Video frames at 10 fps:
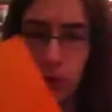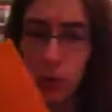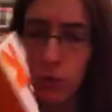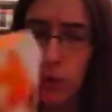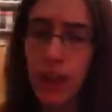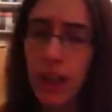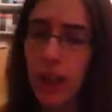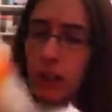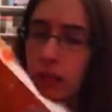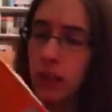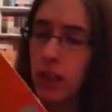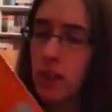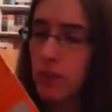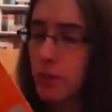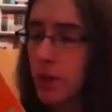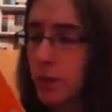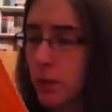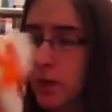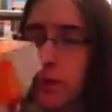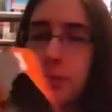Holy cow, I should buy more.